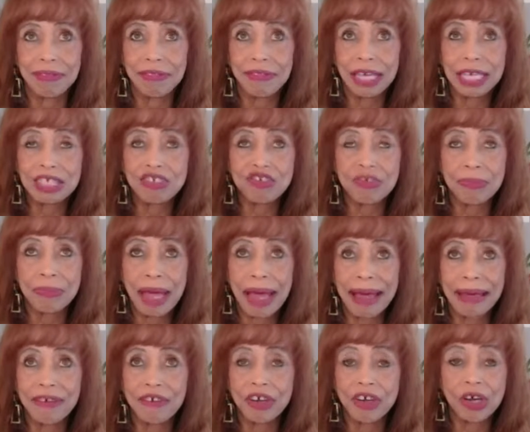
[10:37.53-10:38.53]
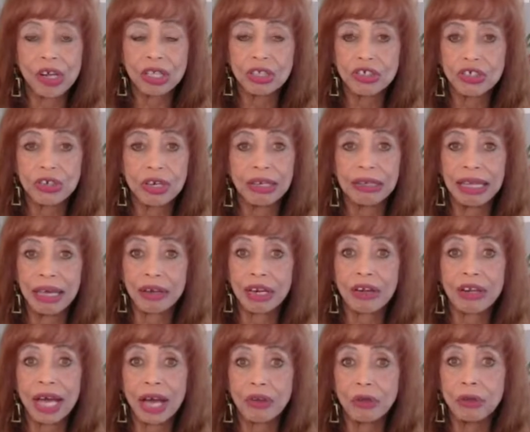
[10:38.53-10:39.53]
things from agriculture that
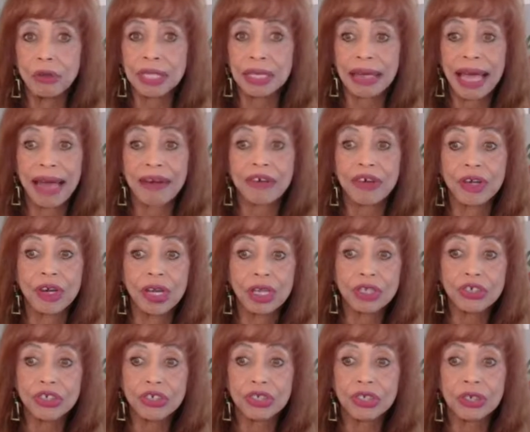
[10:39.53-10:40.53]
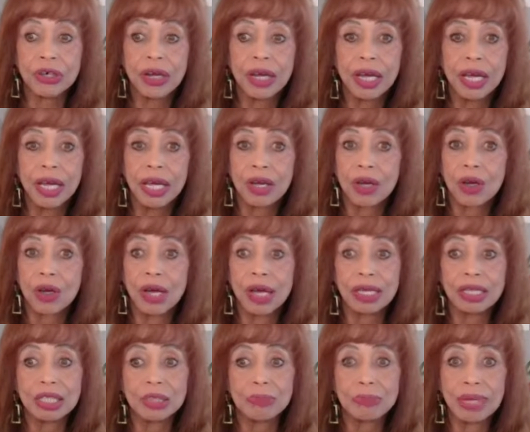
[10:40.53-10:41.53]
are now used in agriculture,
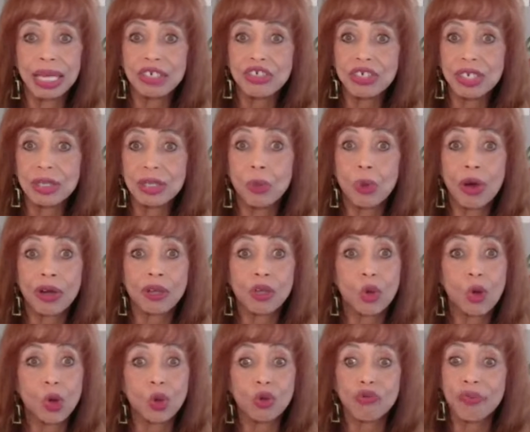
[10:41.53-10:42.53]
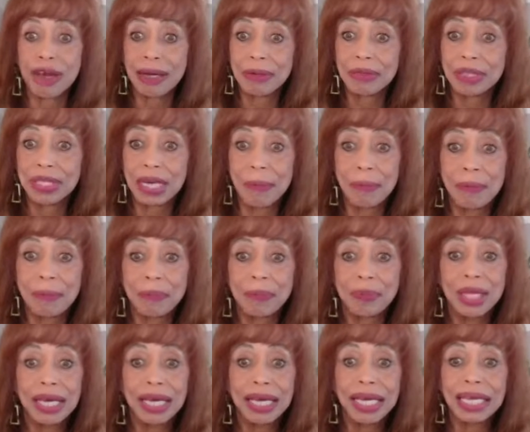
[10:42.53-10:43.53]
especially one called Roundup.
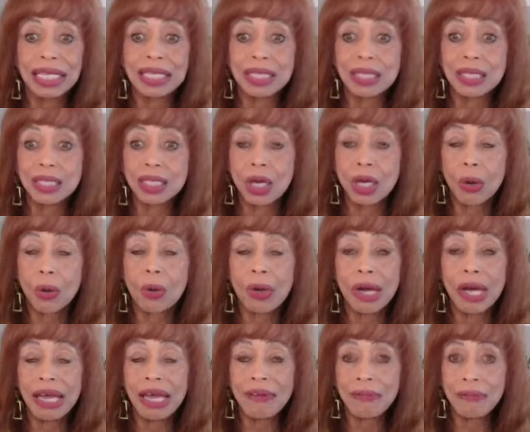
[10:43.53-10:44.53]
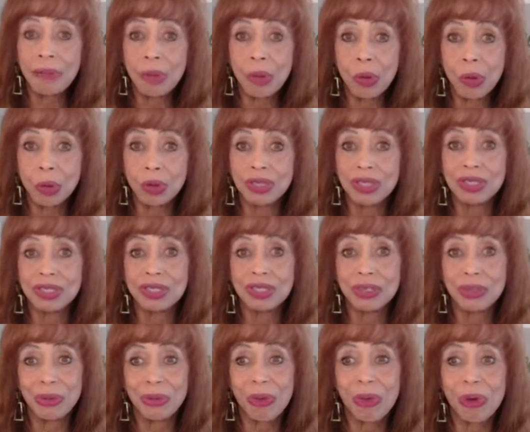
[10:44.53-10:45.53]
It's so important
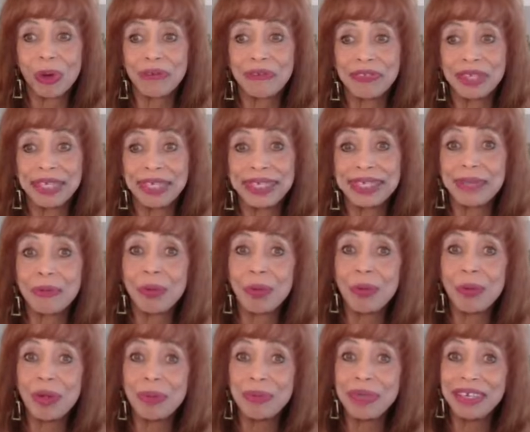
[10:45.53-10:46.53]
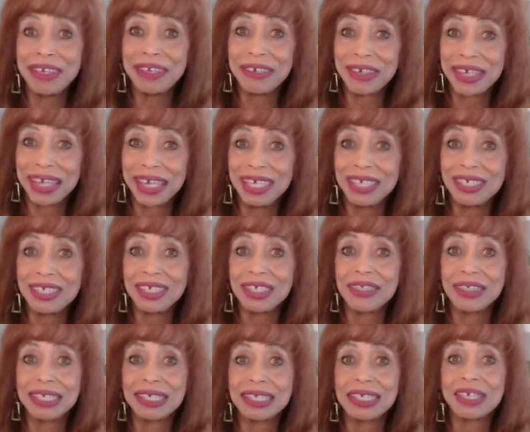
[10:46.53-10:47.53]
to know all of these, and we will be looking into
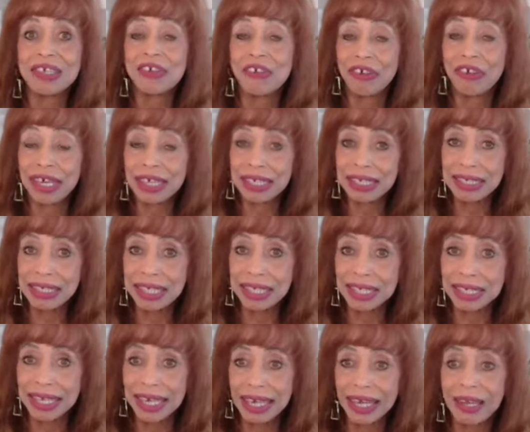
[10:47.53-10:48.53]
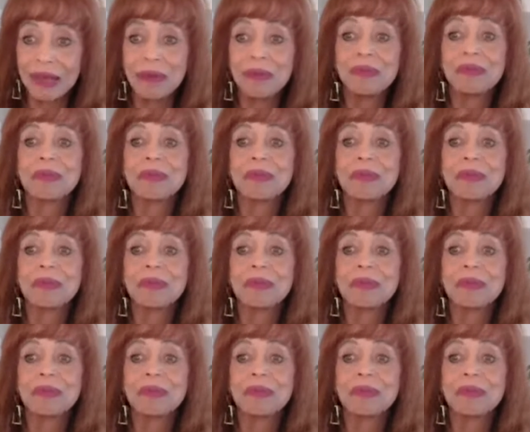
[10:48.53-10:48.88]
this in greater detail